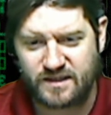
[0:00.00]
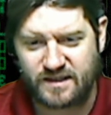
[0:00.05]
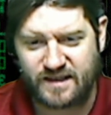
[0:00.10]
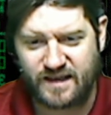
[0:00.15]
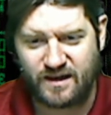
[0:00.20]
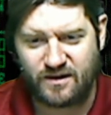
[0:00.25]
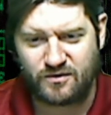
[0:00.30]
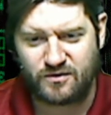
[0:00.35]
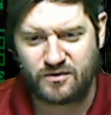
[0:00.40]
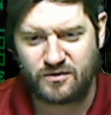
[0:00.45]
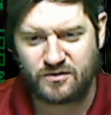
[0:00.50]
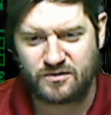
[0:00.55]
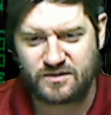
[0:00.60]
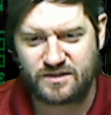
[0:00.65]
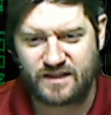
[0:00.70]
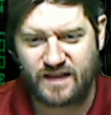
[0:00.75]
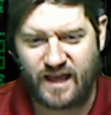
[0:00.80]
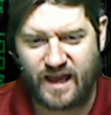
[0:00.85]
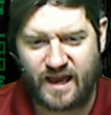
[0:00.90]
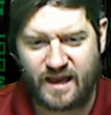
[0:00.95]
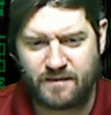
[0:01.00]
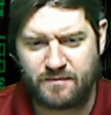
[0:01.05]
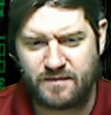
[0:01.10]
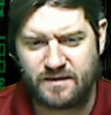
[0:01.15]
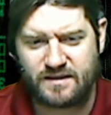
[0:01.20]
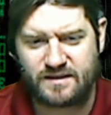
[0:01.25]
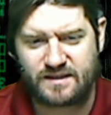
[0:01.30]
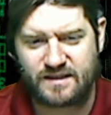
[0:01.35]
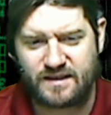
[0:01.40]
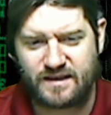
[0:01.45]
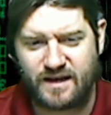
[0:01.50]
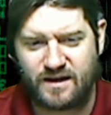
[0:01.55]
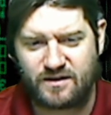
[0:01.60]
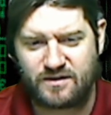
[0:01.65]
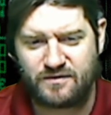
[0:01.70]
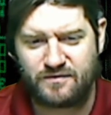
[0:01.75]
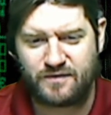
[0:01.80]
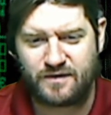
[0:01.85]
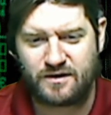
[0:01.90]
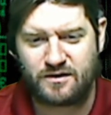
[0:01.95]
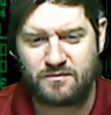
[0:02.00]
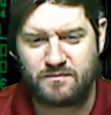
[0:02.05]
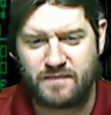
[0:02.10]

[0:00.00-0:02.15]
account owners and admins can now configure